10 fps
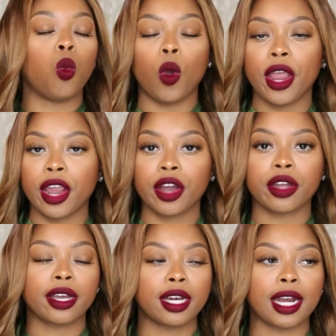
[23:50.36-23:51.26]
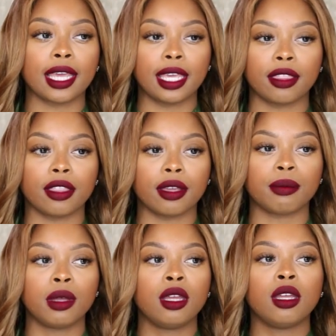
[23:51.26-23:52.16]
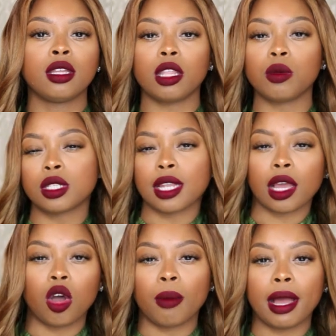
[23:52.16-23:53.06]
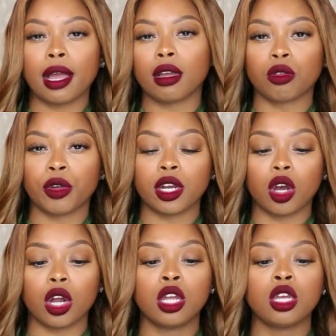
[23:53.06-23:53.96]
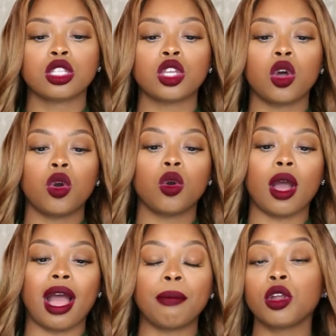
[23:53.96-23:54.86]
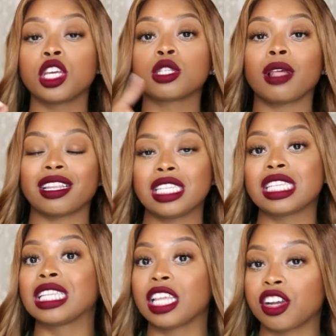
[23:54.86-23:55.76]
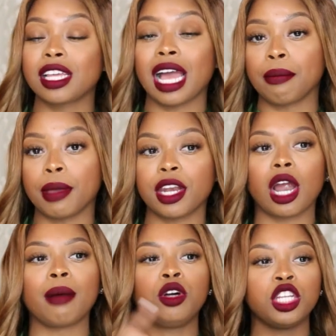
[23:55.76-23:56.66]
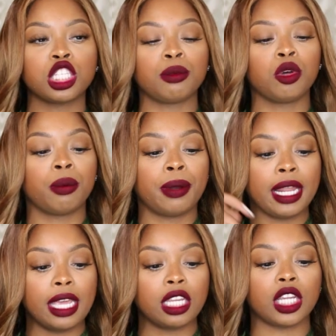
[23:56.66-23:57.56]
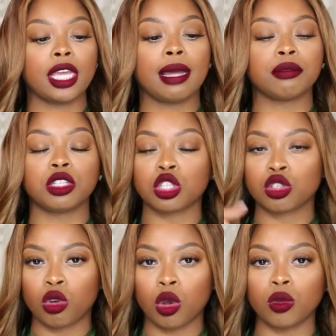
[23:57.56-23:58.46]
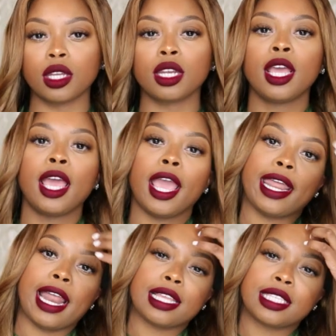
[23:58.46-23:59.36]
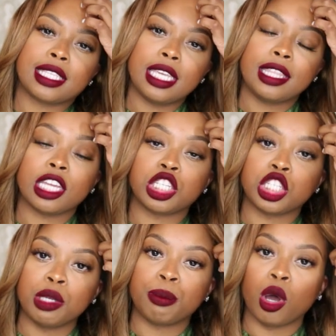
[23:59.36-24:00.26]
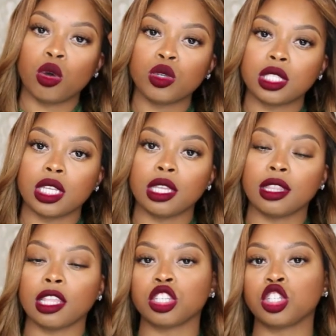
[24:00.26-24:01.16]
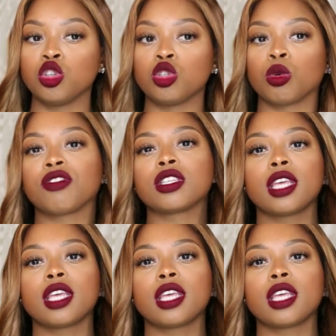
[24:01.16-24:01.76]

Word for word: Where could I get them? They was just like on my radar. So I'm on, this is literally how I met her. I'm on Explore page and I'm just scrolling. And I see that she posted that the shoes were for